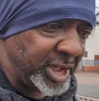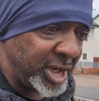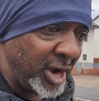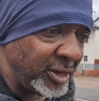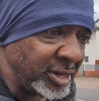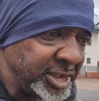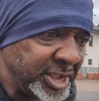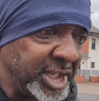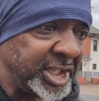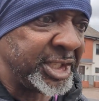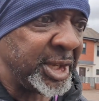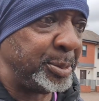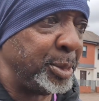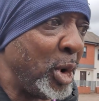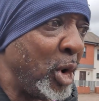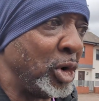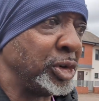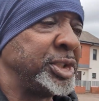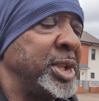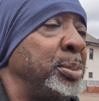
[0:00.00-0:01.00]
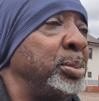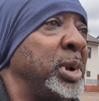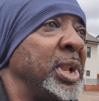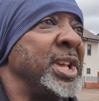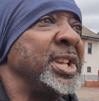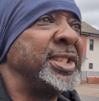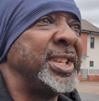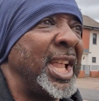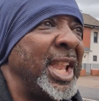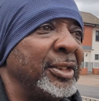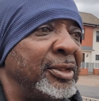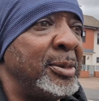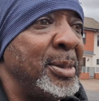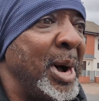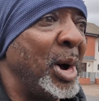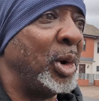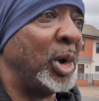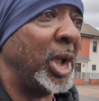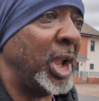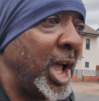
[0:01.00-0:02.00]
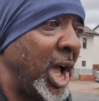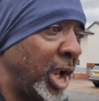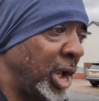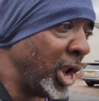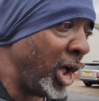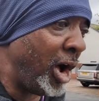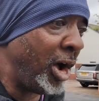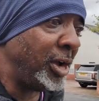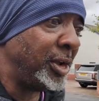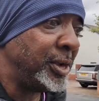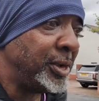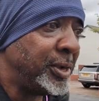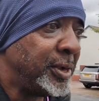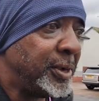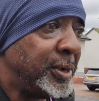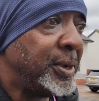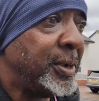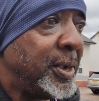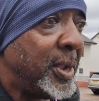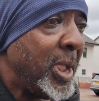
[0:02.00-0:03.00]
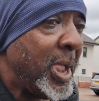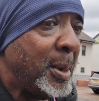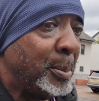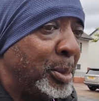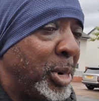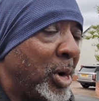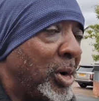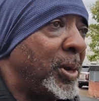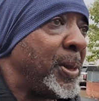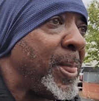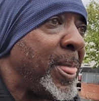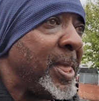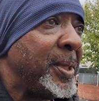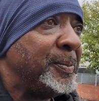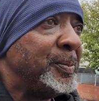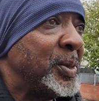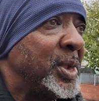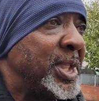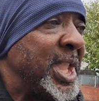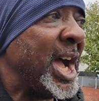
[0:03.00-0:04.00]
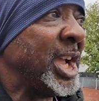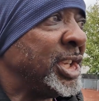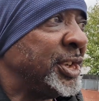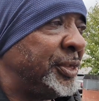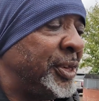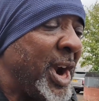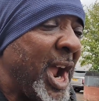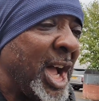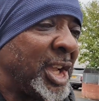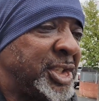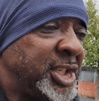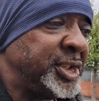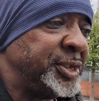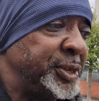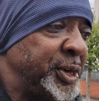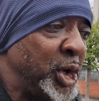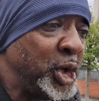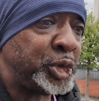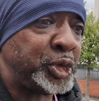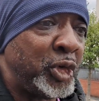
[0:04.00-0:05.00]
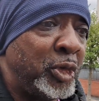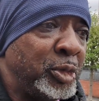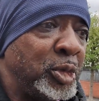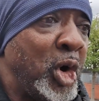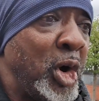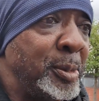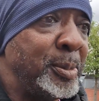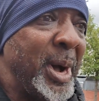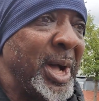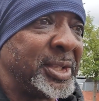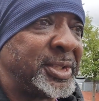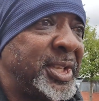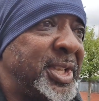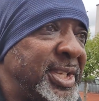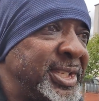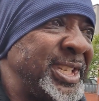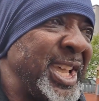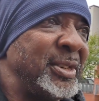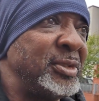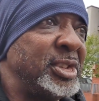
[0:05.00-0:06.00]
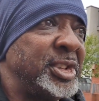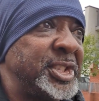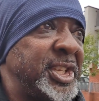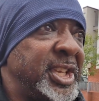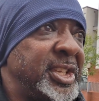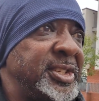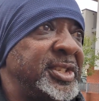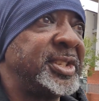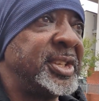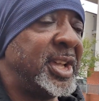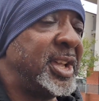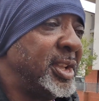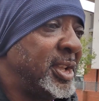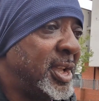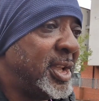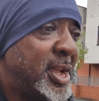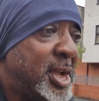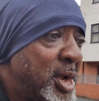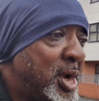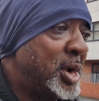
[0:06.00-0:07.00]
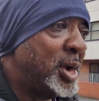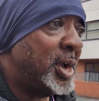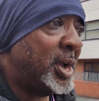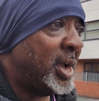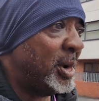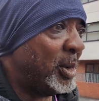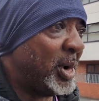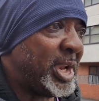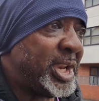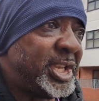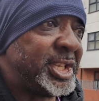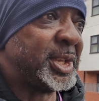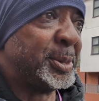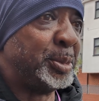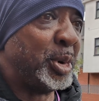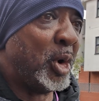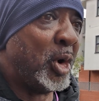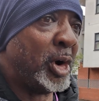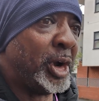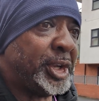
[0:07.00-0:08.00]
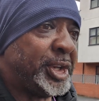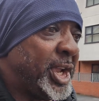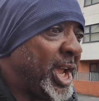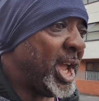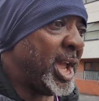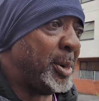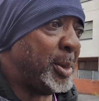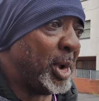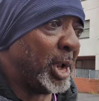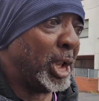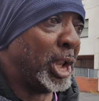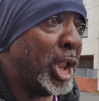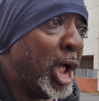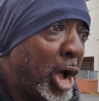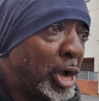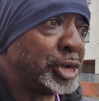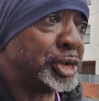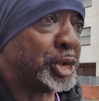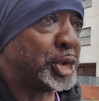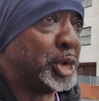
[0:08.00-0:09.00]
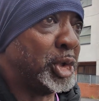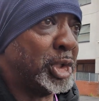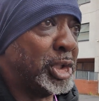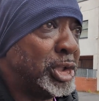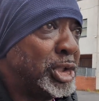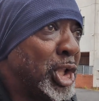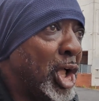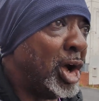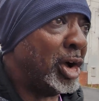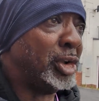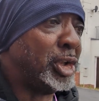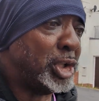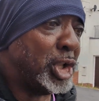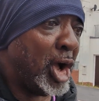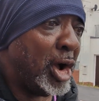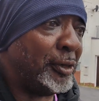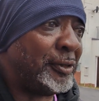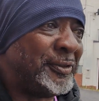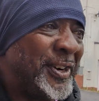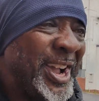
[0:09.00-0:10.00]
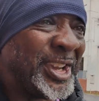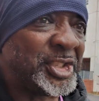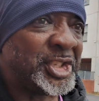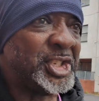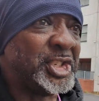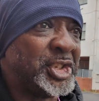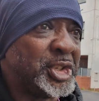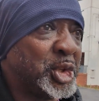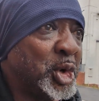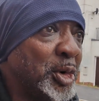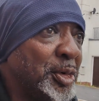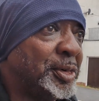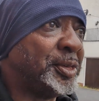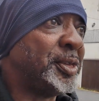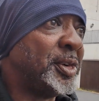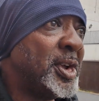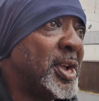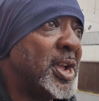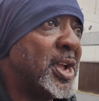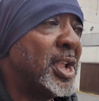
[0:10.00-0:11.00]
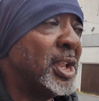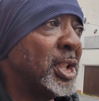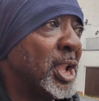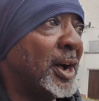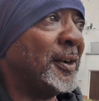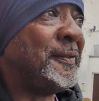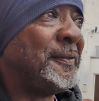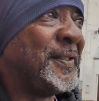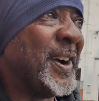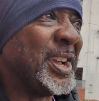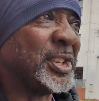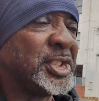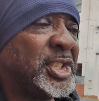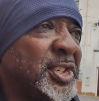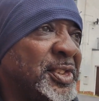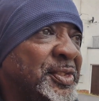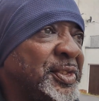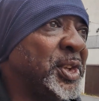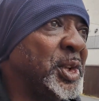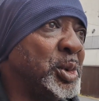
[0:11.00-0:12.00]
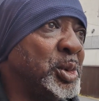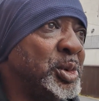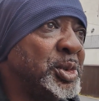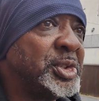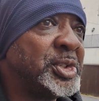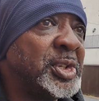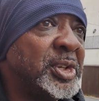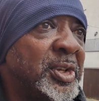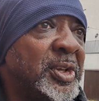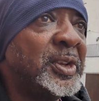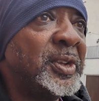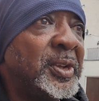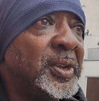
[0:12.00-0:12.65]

obviously supports the police a hell of a lot, but Nigel Farage's views going back to the 70s when he supported a lot of fascist stuff, a lot of fascist views.